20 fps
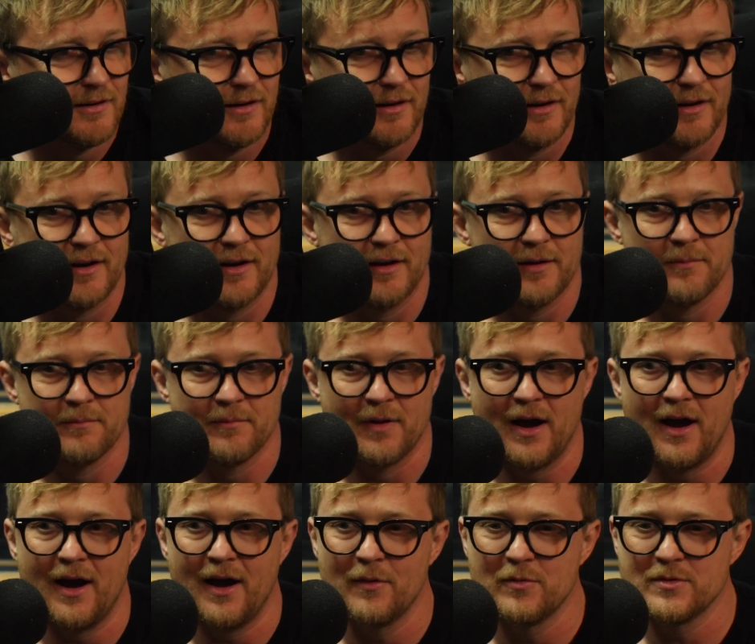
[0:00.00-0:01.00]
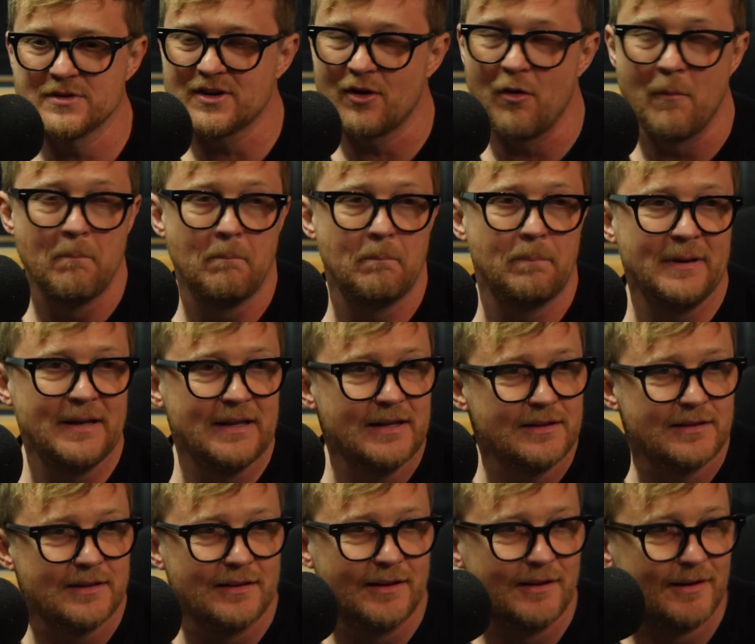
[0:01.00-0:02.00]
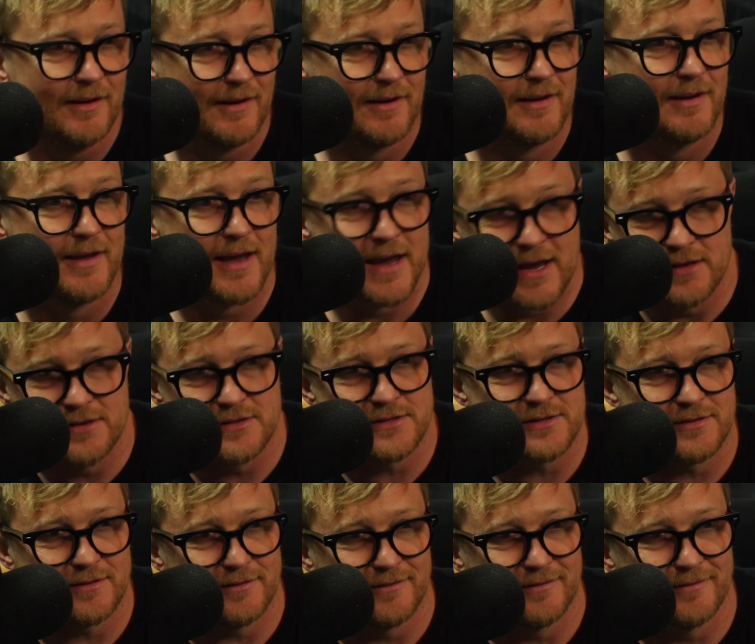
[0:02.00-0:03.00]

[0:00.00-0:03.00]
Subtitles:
I was completely against